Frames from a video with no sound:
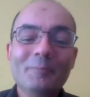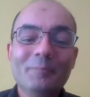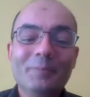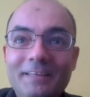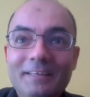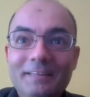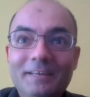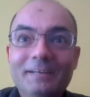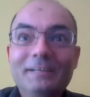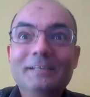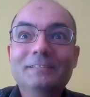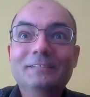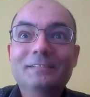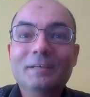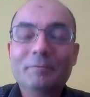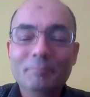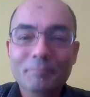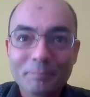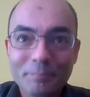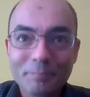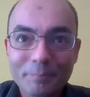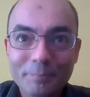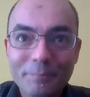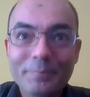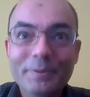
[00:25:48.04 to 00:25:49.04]
I think there is a
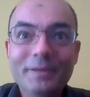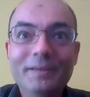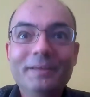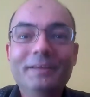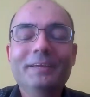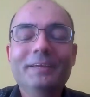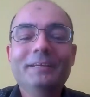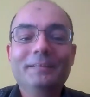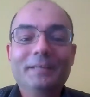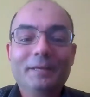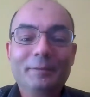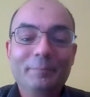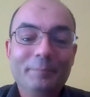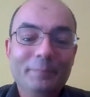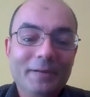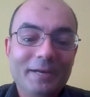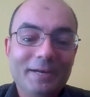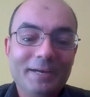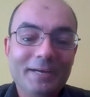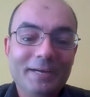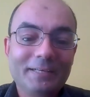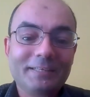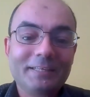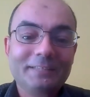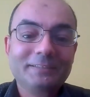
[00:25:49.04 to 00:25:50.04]
big impact
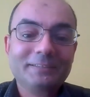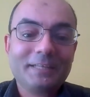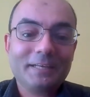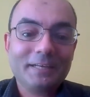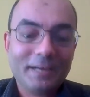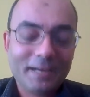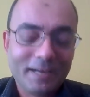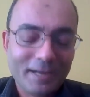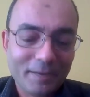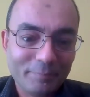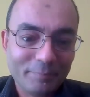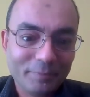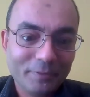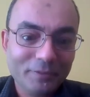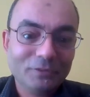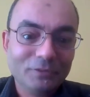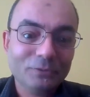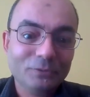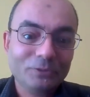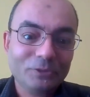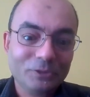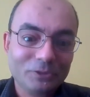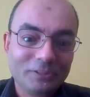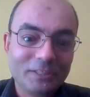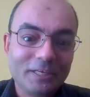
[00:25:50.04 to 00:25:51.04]
that's going to happen
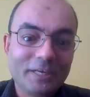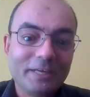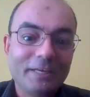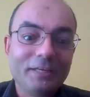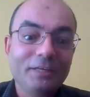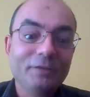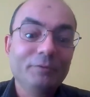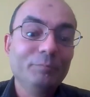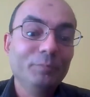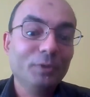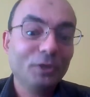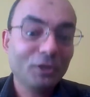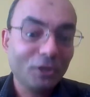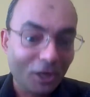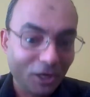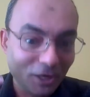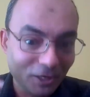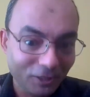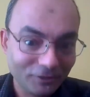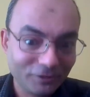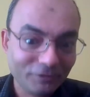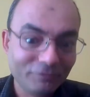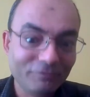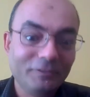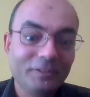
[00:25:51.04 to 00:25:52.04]
to society
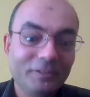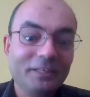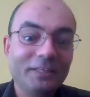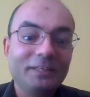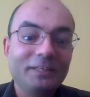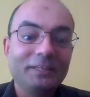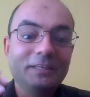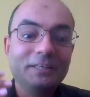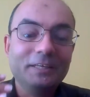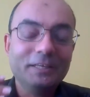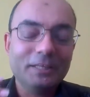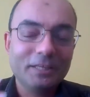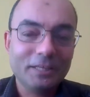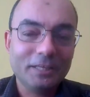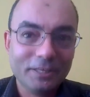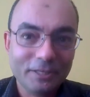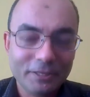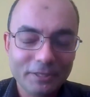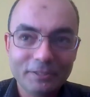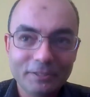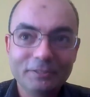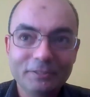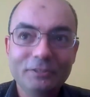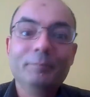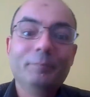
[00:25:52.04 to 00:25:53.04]
because of the,
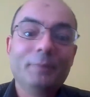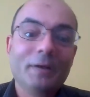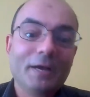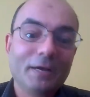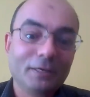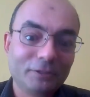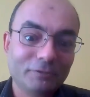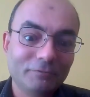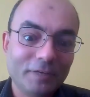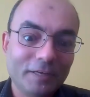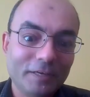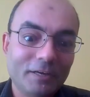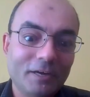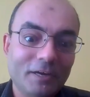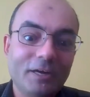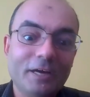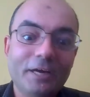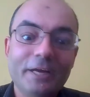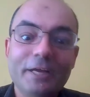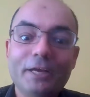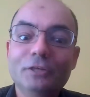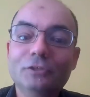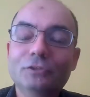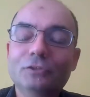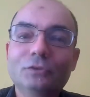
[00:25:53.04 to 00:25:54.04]
uh, the impact of
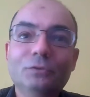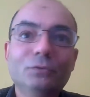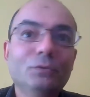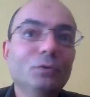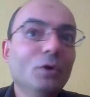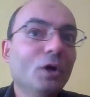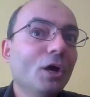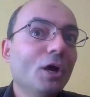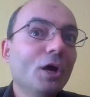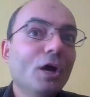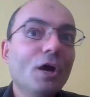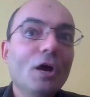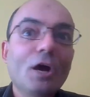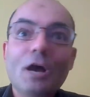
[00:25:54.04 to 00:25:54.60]
AI into